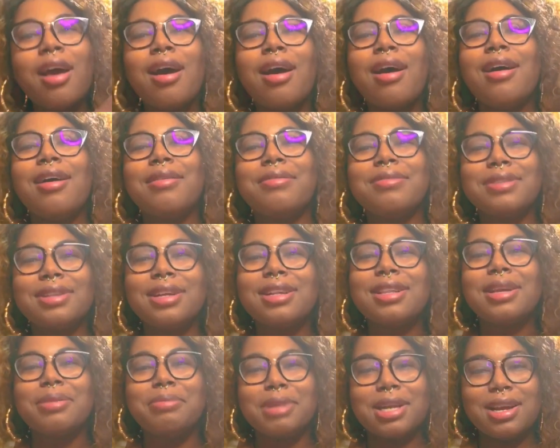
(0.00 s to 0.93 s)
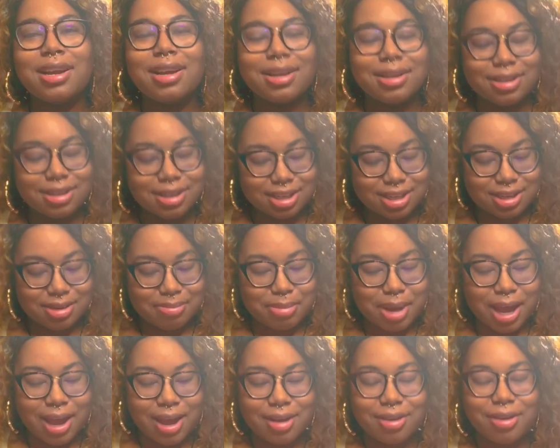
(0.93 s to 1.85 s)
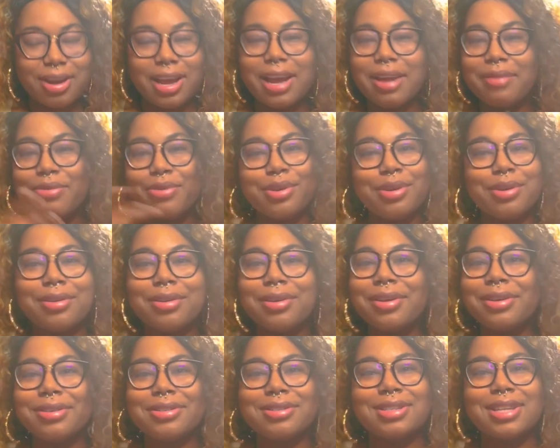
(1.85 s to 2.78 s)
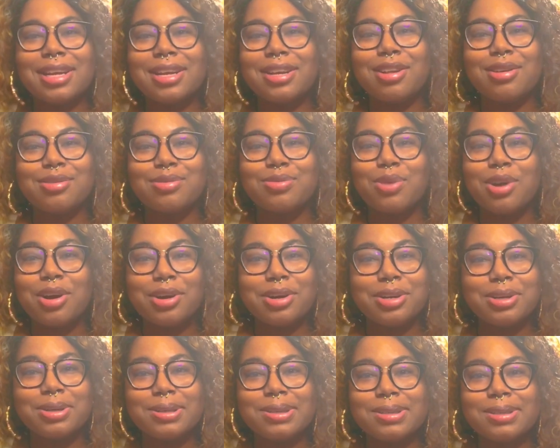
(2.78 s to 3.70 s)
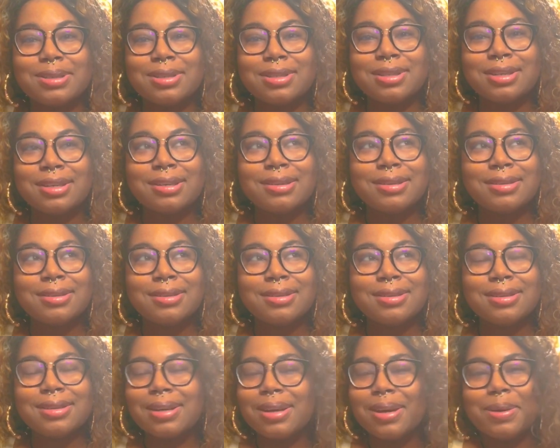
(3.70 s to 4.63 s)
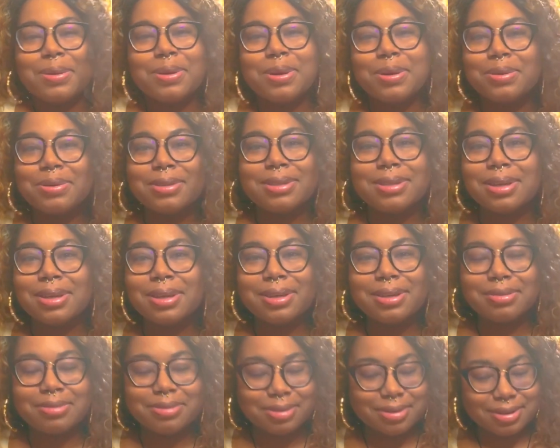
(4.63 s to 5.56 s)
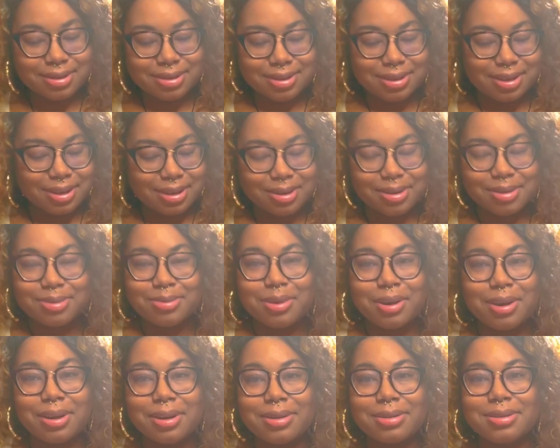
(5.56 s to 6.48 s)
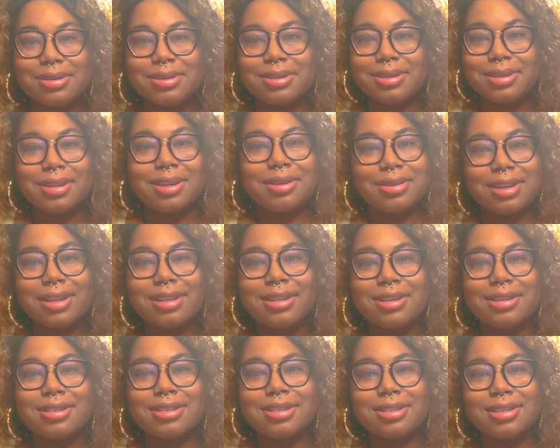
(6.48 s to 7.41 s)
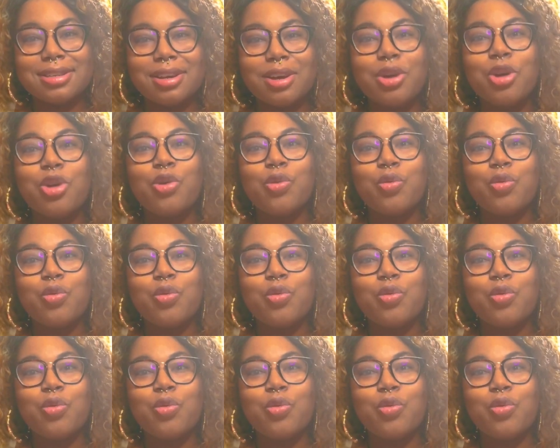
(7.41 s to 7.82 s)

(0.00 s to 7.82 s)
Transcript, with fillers: of the limited edition bag, okay? If you don't understand those words, I don't know what to tell you if you don't understand those words. Just know that this is a,